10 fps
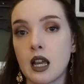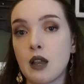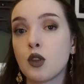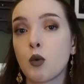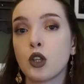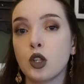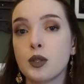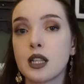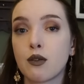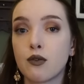if you are
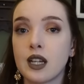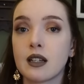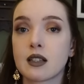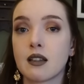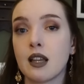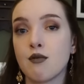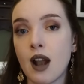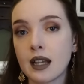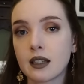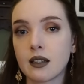using figures that they
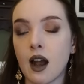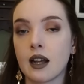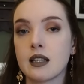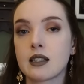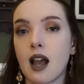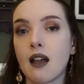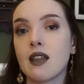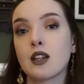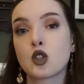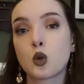recognize and
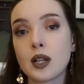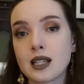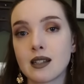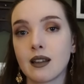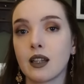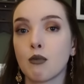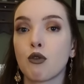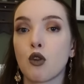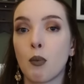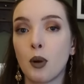then twisting them
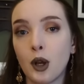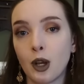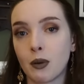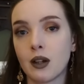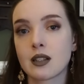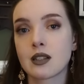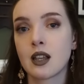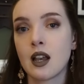for a purpose.